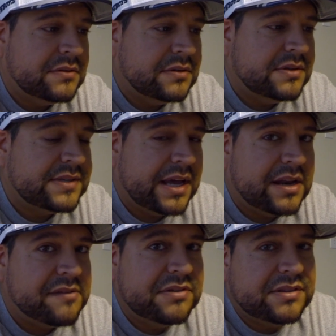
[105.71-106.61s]
He's had
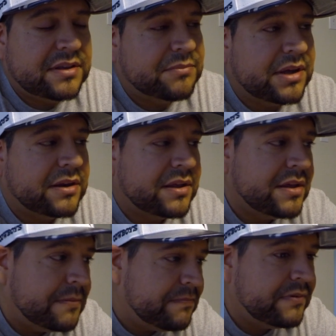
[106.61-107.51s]
everything, man.
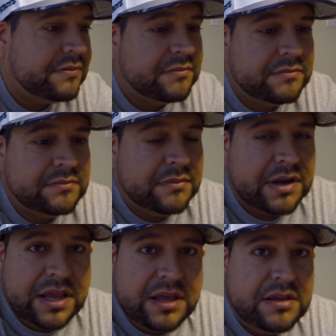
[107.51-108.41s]
Hip,
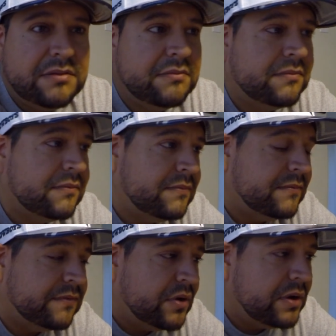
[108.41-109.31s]
knee,
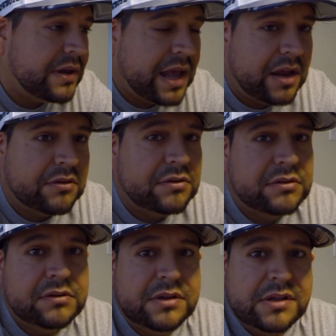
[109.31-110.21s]
foot,
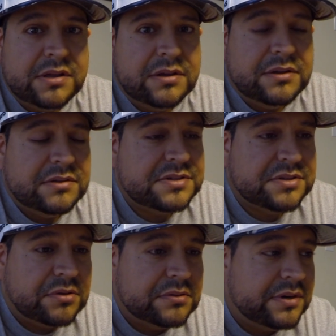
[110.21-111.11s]
ankle,
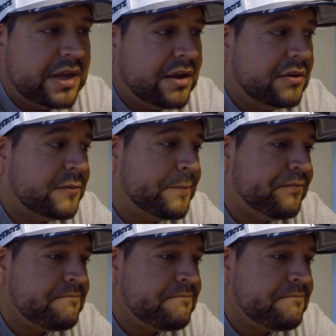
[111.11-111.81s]
shoulder now.